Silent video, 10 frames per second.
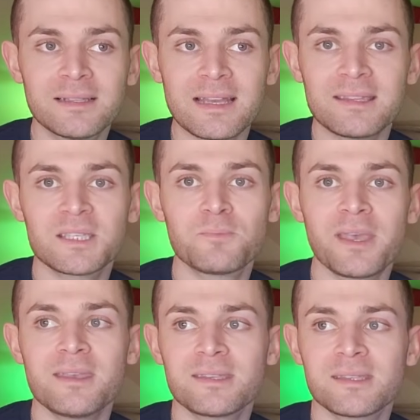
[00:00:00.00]
that the
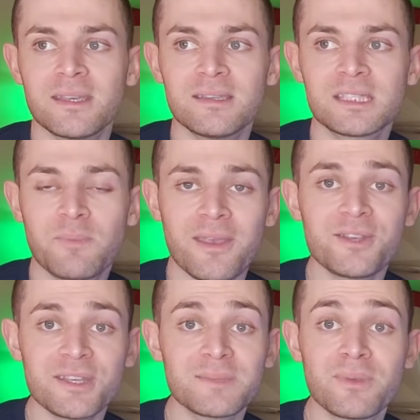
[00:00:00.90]
space is
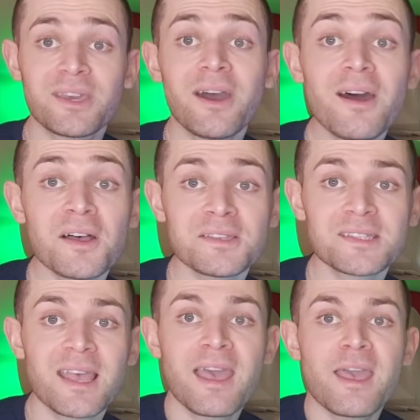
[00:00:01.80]
spacious because
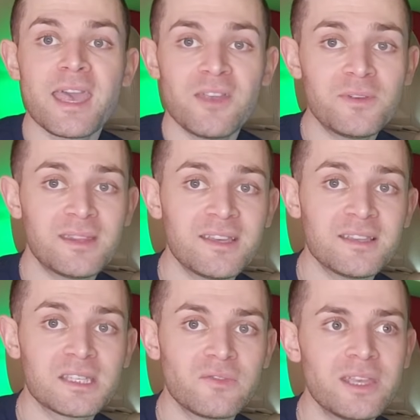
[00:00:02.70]
everything in
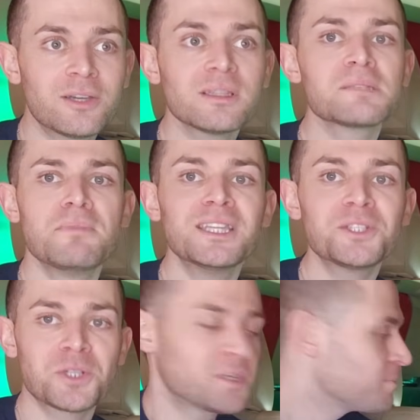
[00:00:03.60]
this vehicle is
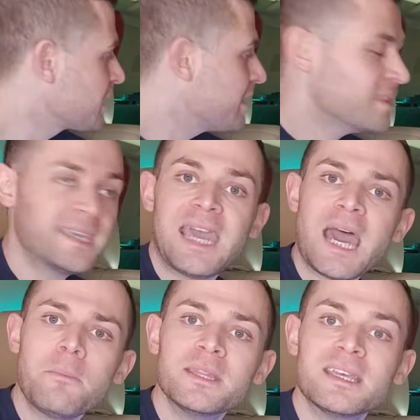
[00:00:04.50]
miniature. The
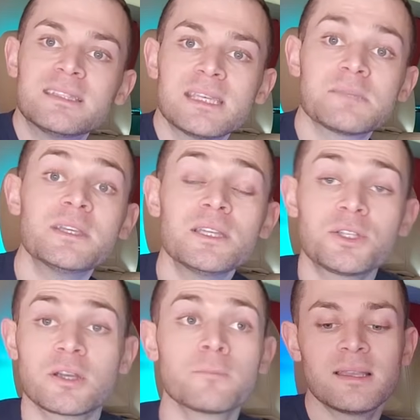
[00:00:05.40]
cabinet is
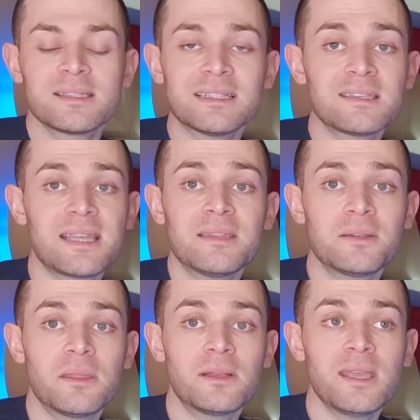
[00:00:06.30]
miniature. It's not a
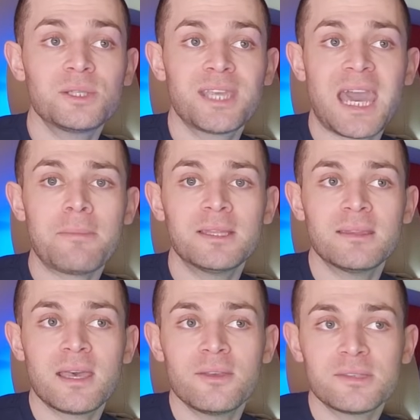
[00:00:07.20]
standard thirty inch cabinet
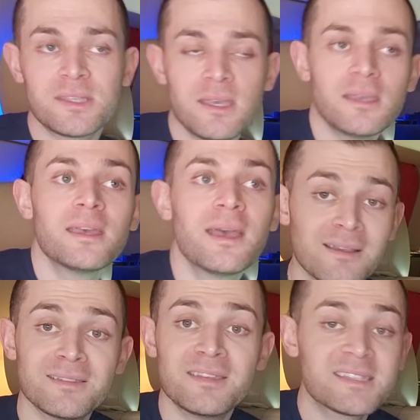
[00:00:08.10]
that you see.
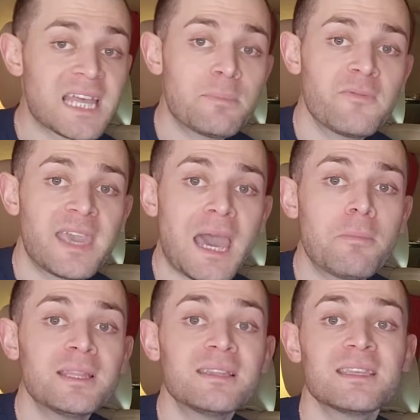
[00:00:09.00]
This type of
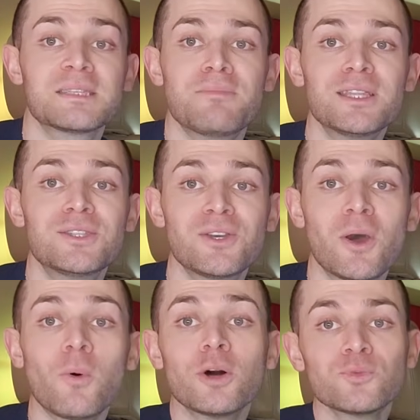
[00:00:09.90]
cabinet is meant to
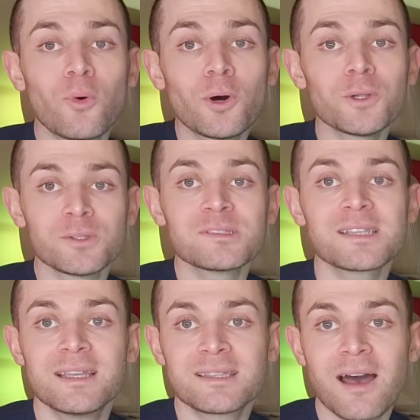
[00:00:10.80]
go on walls.
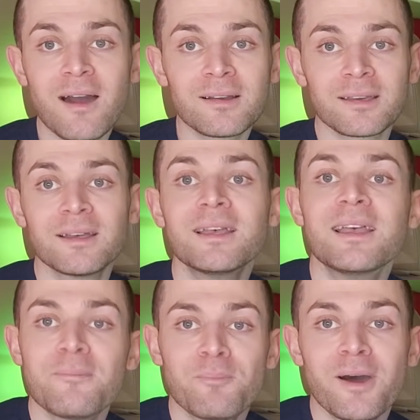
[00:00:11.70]
It's hung,
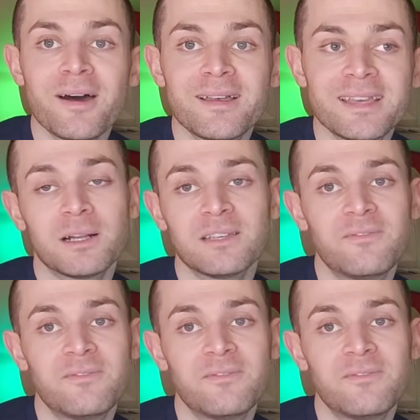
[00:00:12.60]
but but